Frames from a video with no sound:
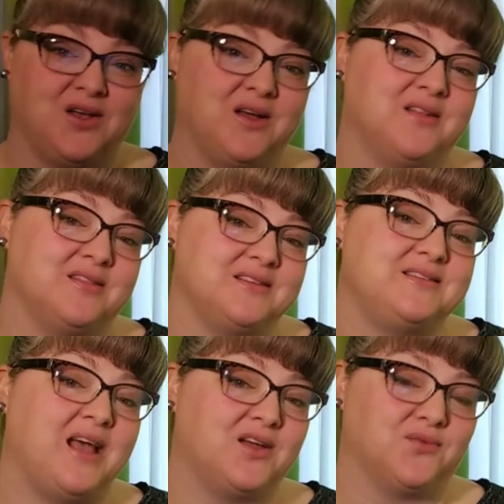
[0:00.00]
The
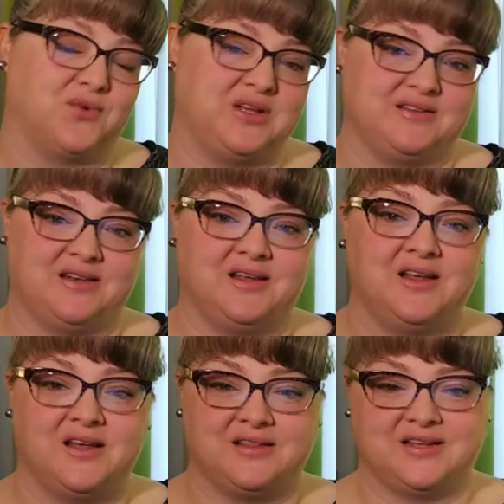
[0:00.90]
second reason
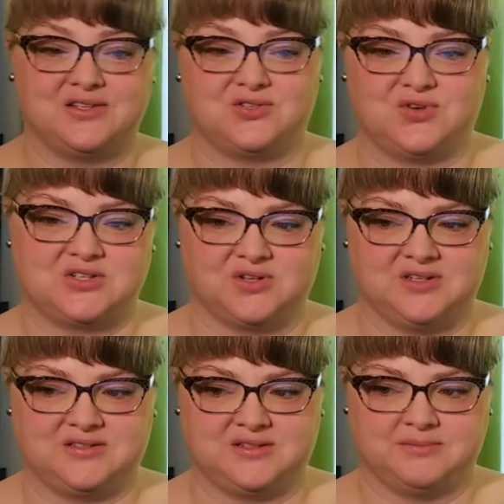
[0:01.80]
that
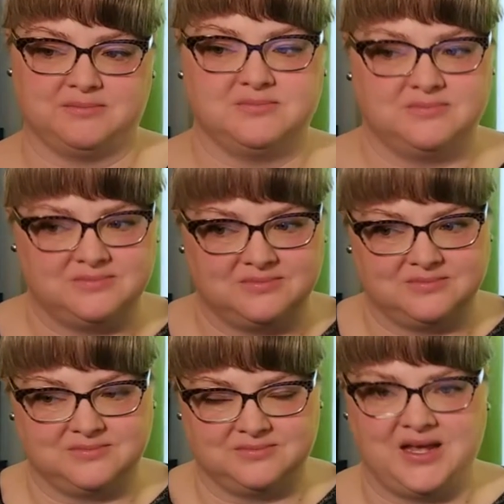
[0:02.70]
structuralism
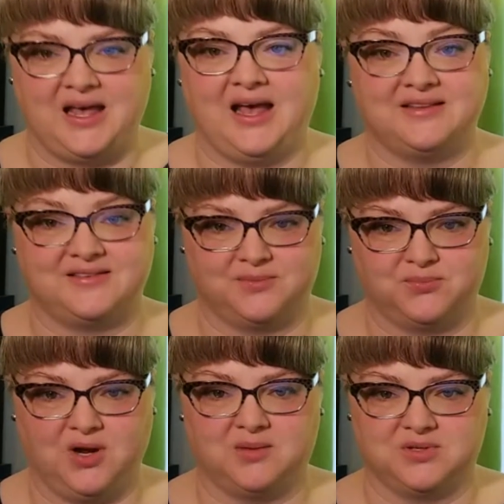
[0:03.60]
hmm, had some
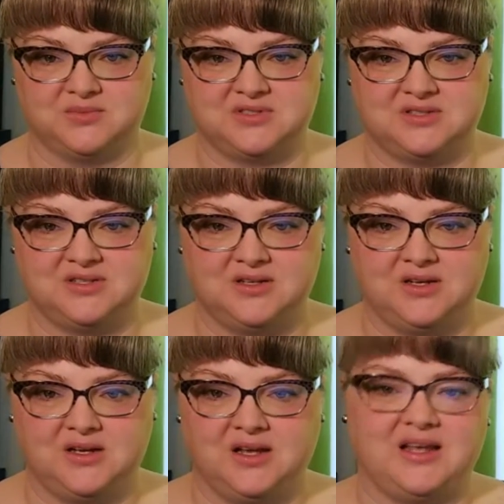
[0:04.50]
problems
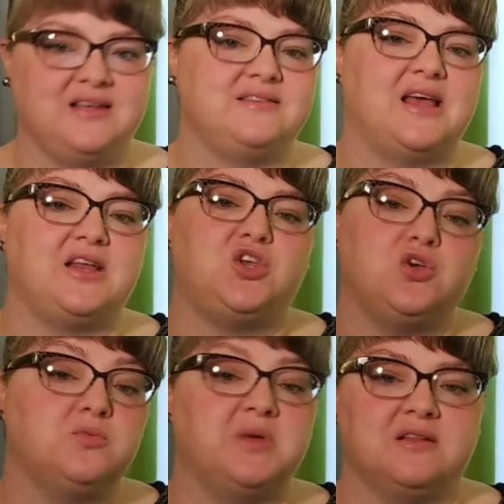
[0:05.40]
is that
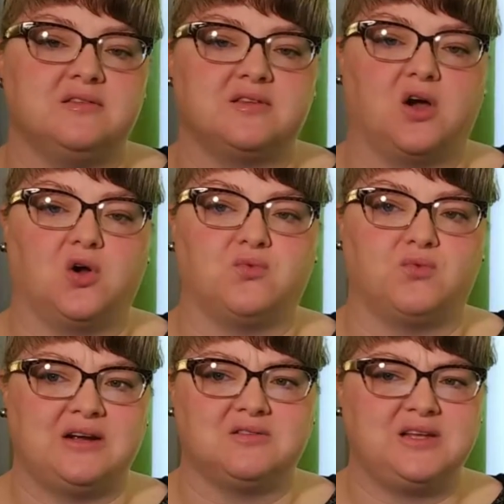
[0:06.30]
humans are
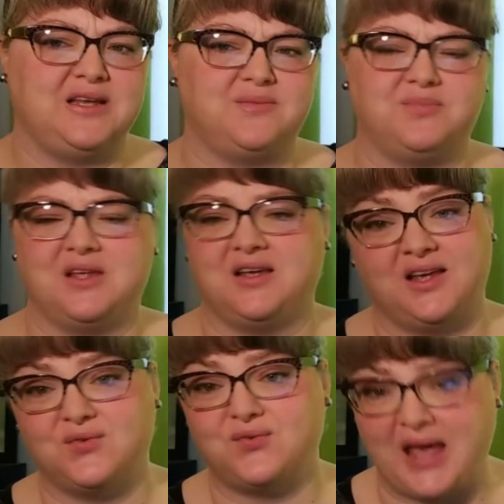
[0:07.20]
rarely,
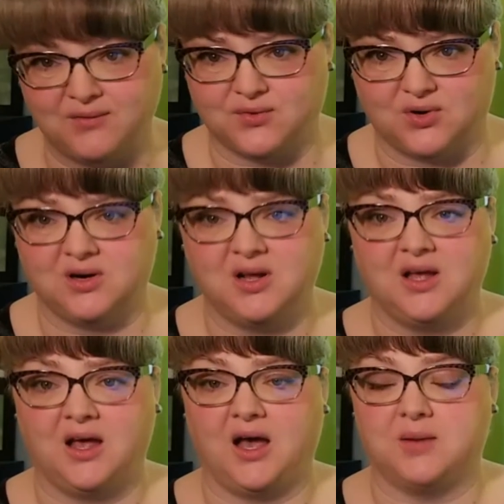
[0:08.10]
if ever,
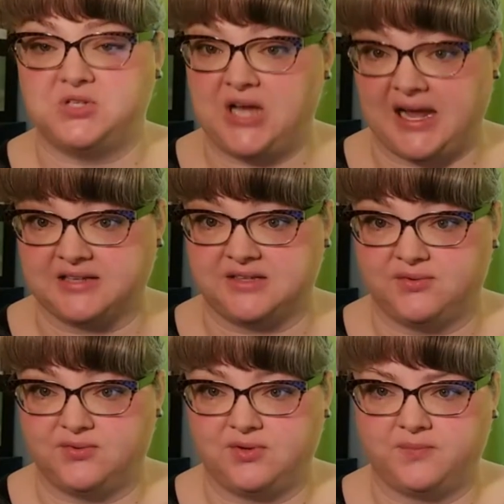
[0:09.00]
objective.
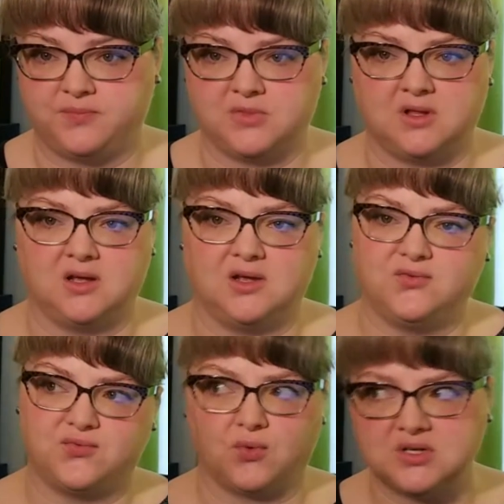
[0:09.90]

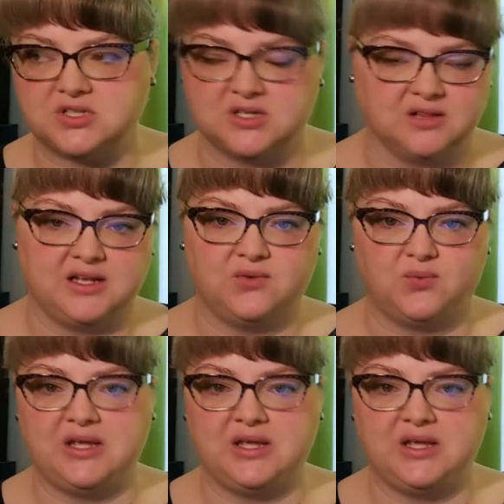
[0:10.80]
Unfortunately, we